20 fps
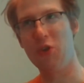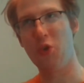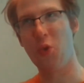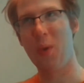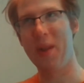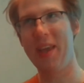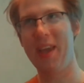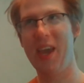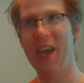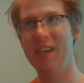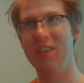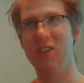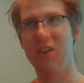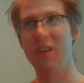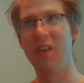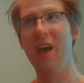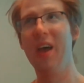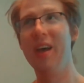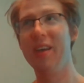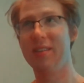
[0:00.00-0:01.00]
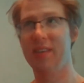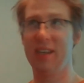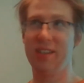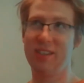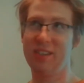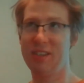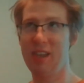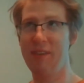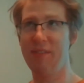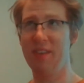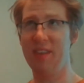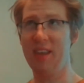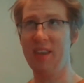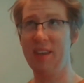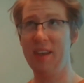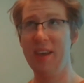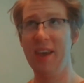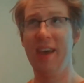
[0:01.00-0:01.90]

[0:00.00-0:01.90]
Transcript: 20k shield, so that's 70,